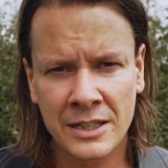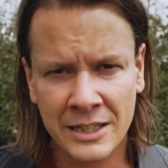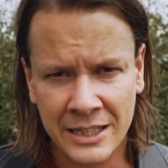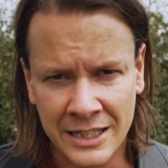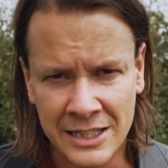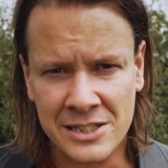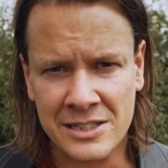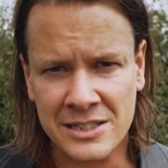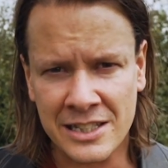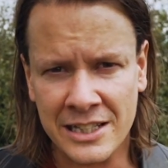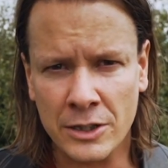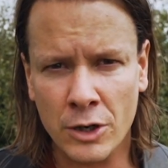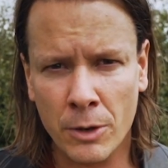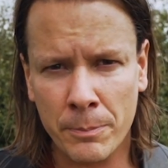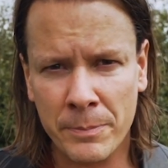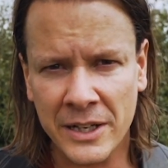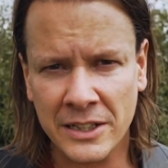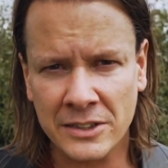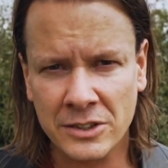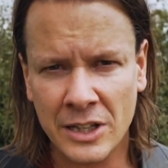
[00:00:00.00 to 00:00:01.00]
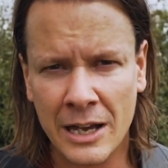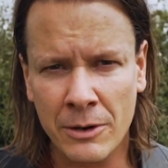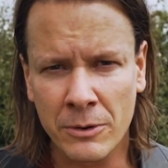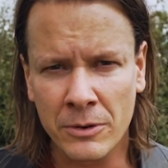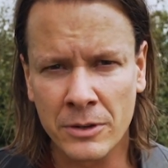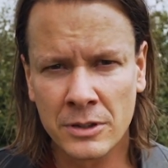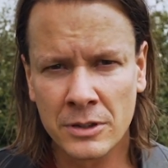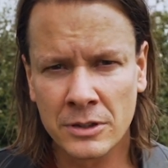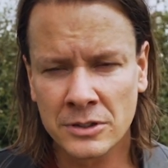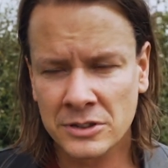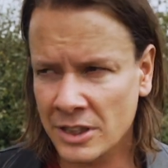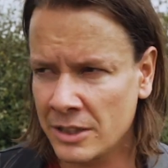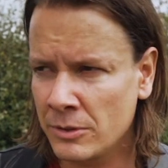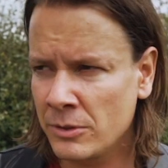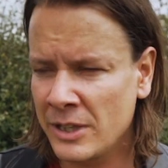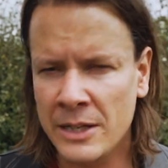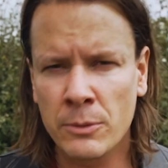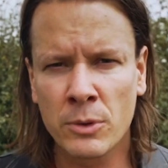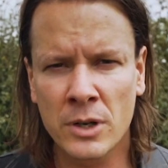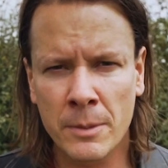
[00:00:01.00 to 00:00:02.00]
his seat got picked out. So
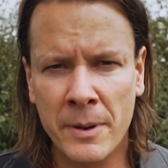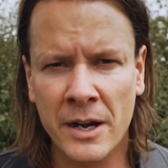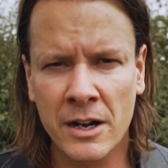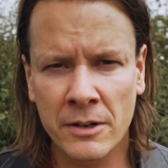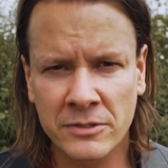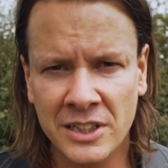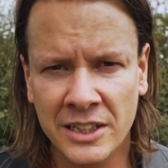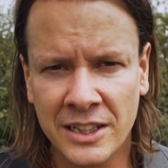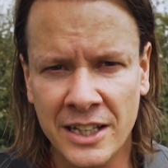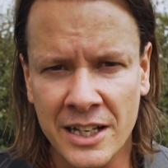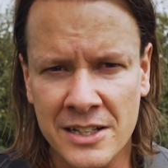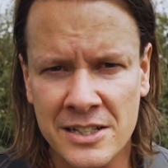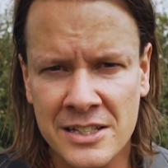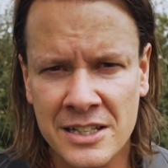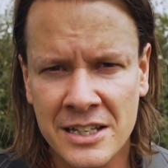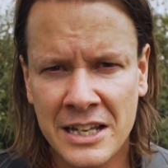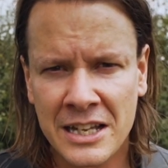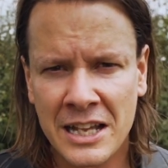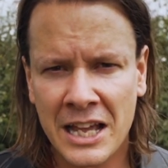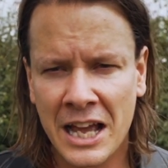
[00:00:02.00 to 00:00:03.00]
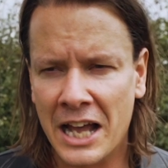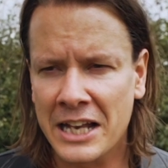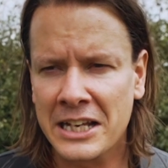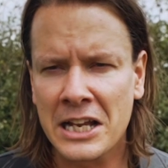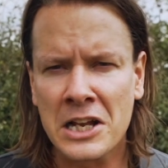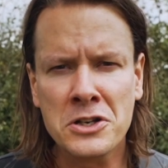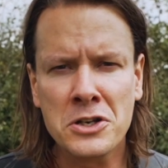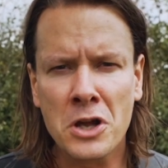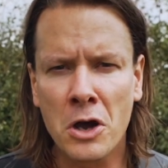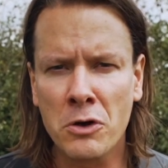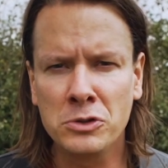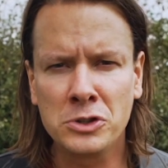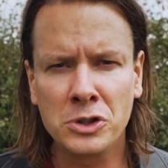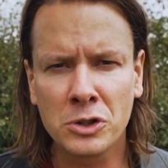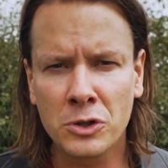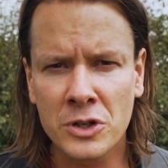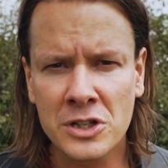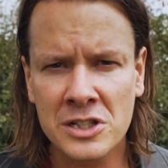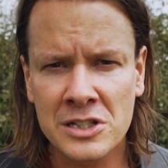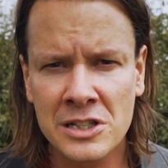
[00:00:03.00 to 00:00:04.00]
he won a pair of tickets, and he had no
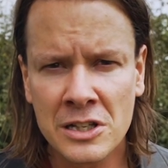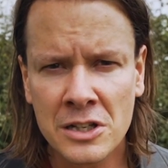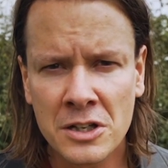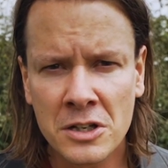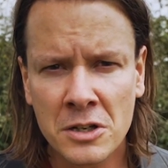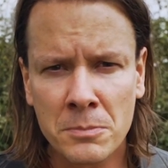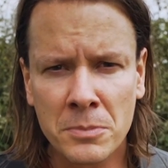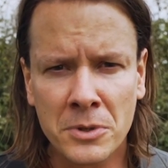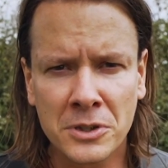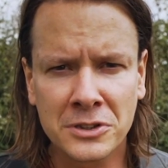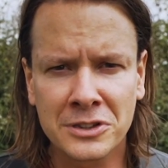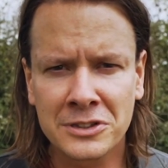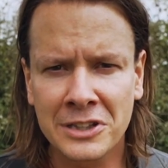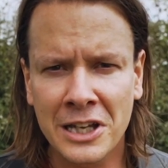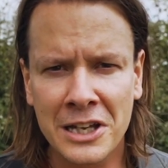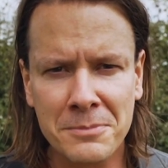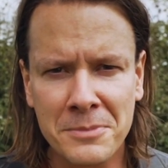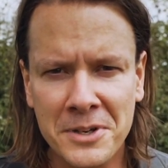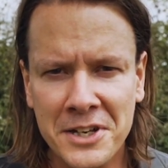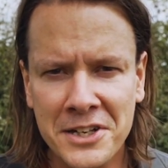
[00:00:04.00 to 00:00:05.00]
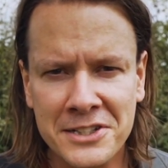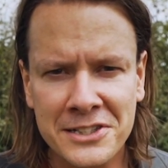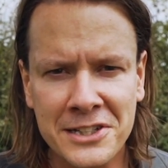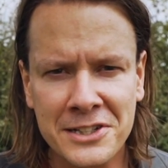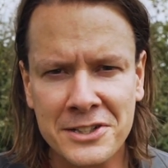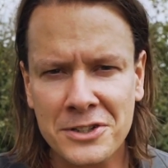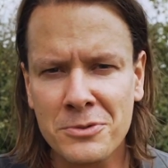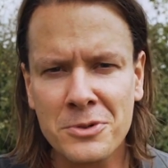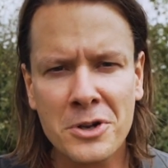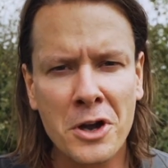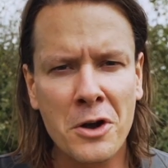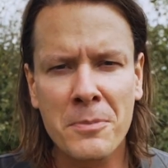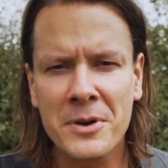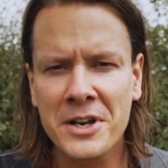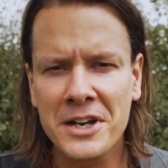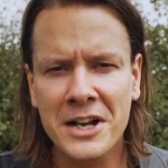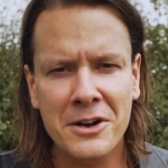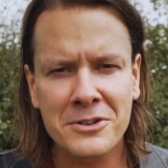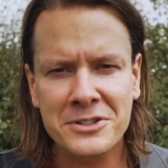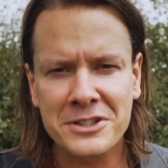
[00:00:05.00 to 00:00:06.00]
choice but to take me because he knew
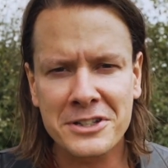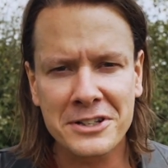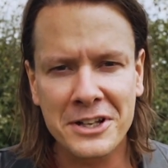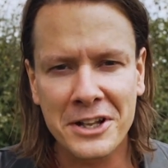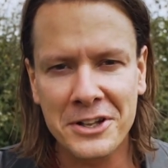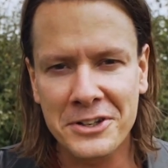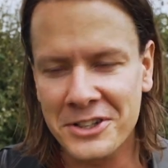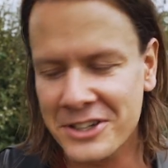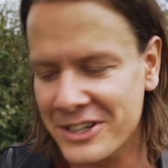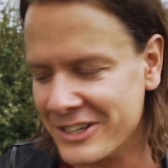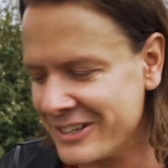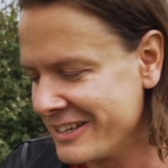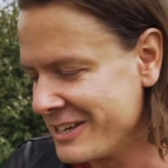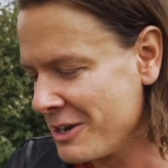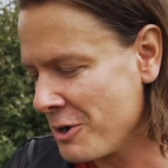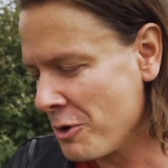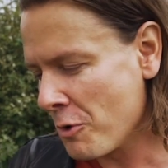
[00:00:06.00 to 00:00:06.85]
nobody else in London.